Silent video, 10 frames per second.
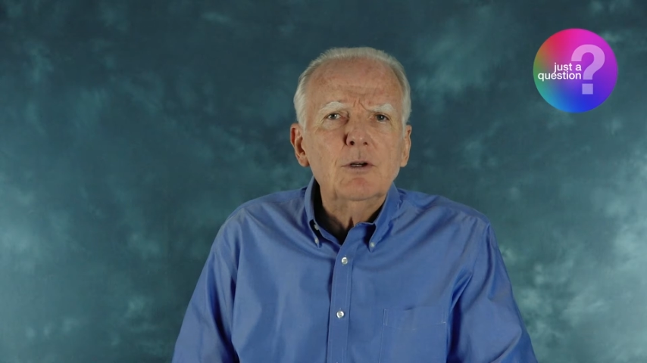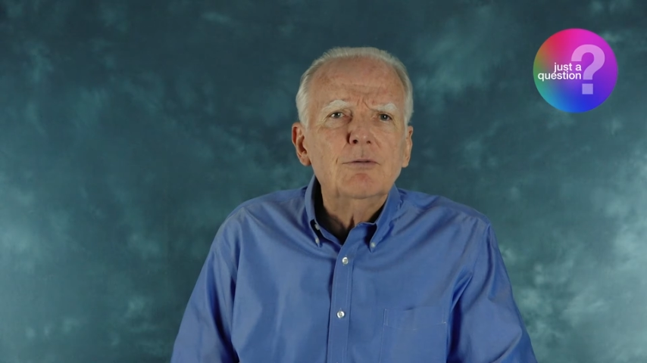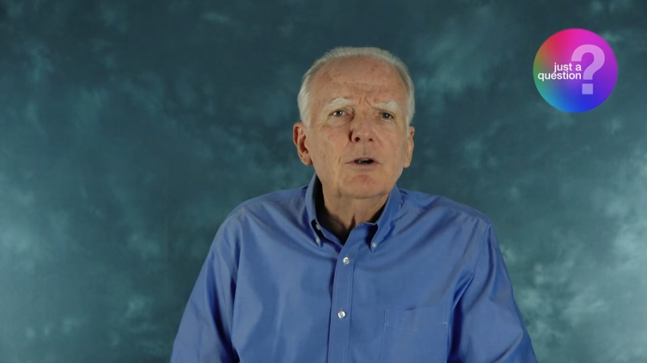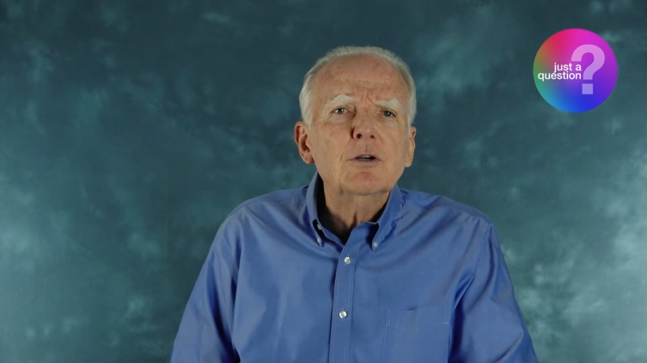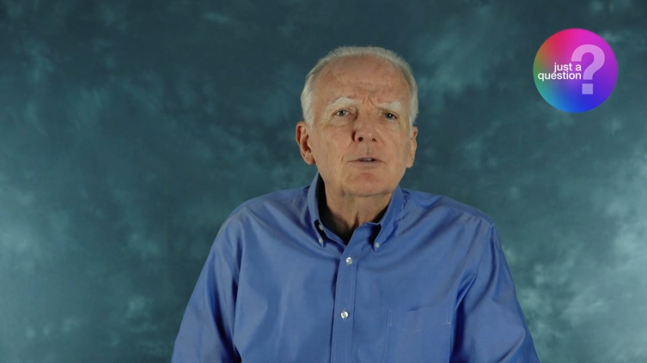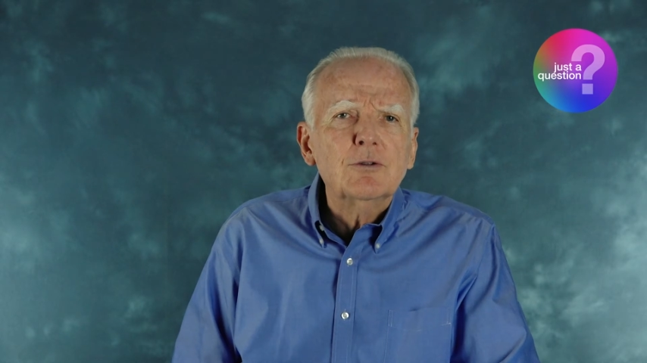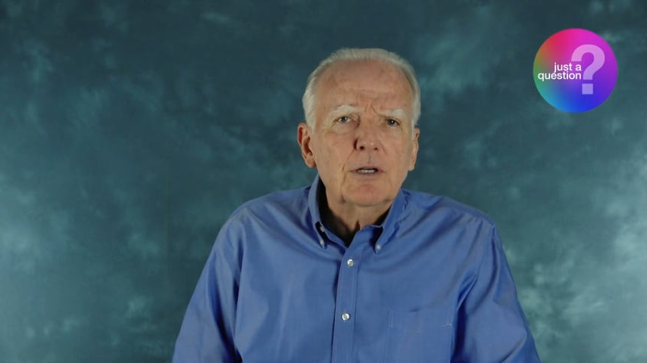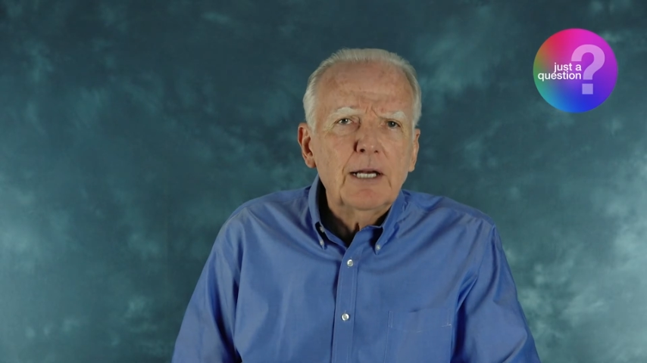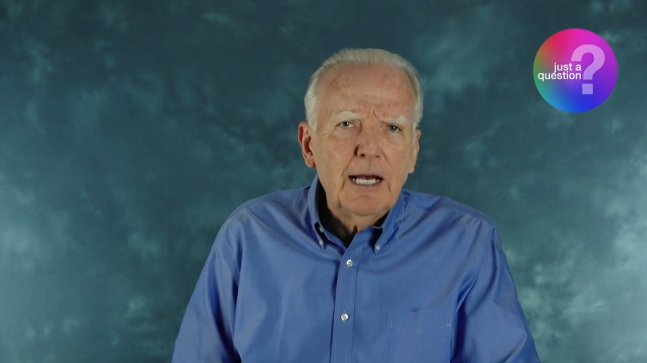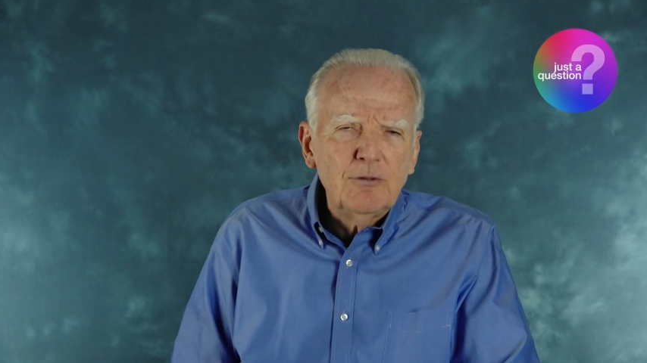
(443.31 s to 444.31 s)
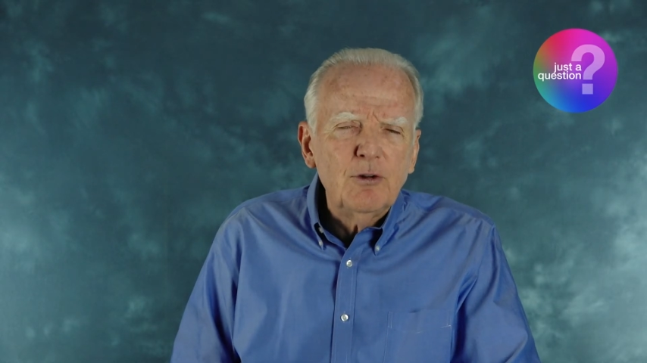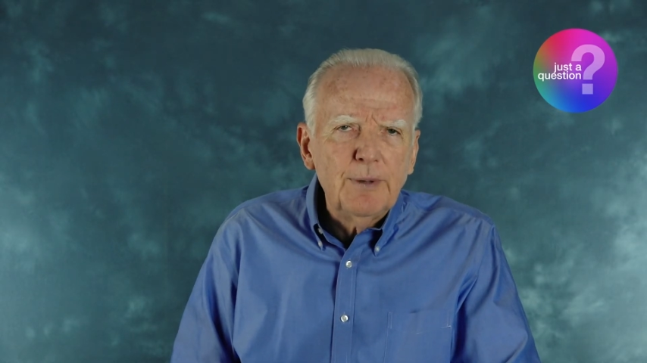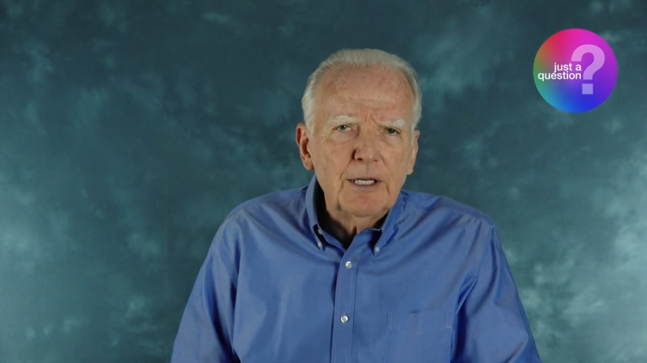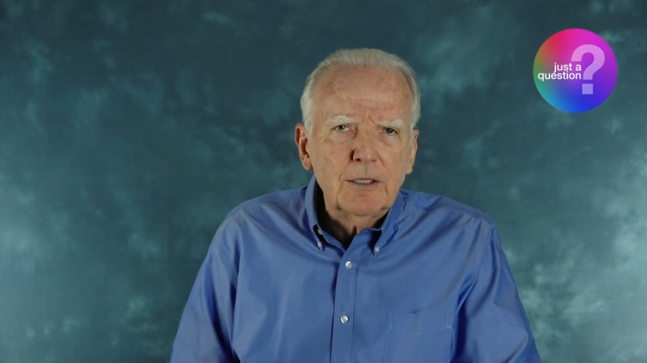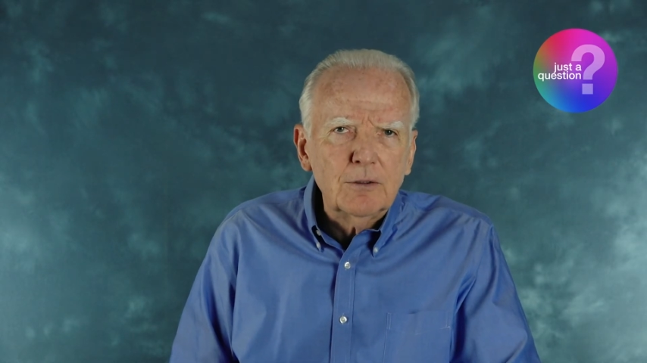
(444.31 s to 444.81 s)
reverse
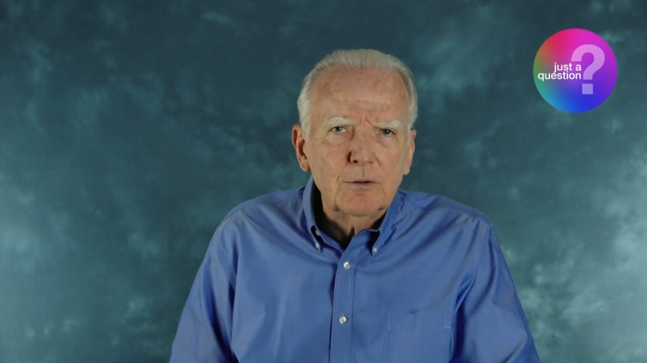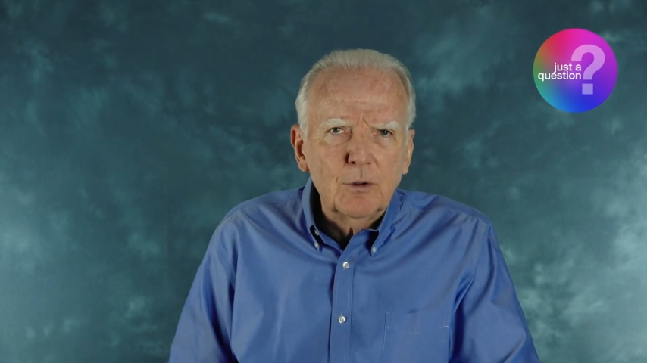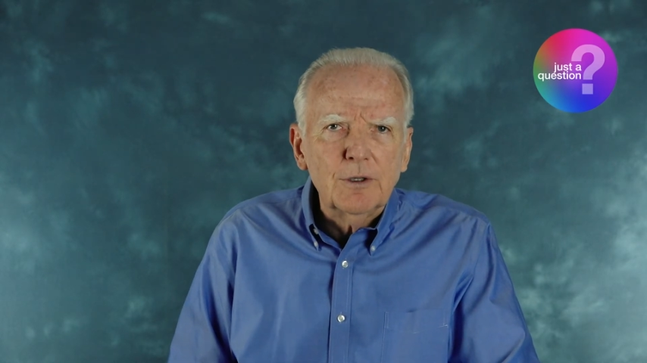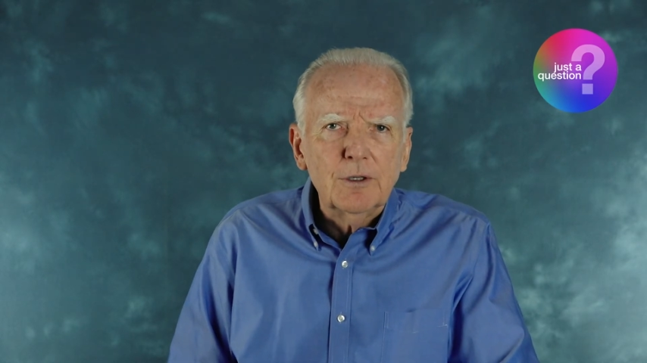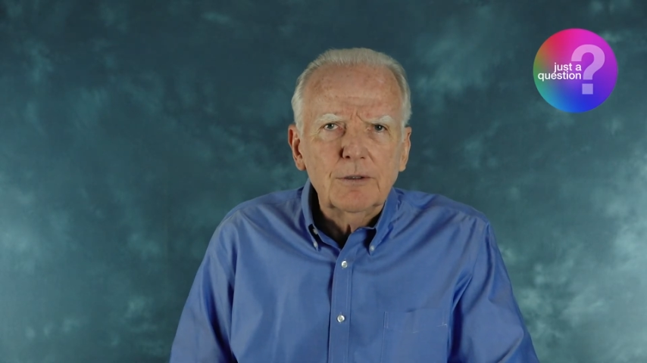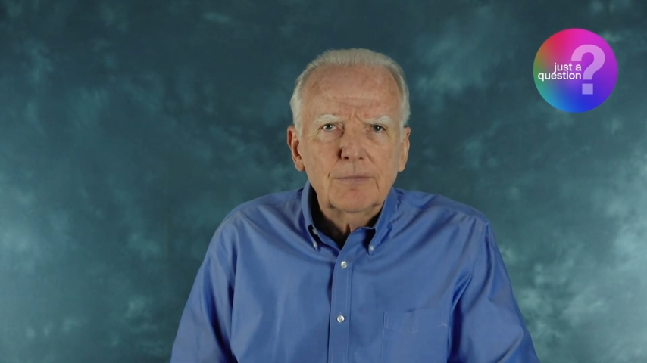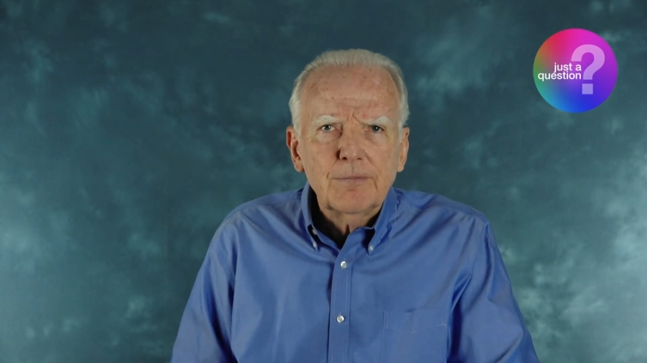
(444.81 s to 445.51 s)
alphabetical order.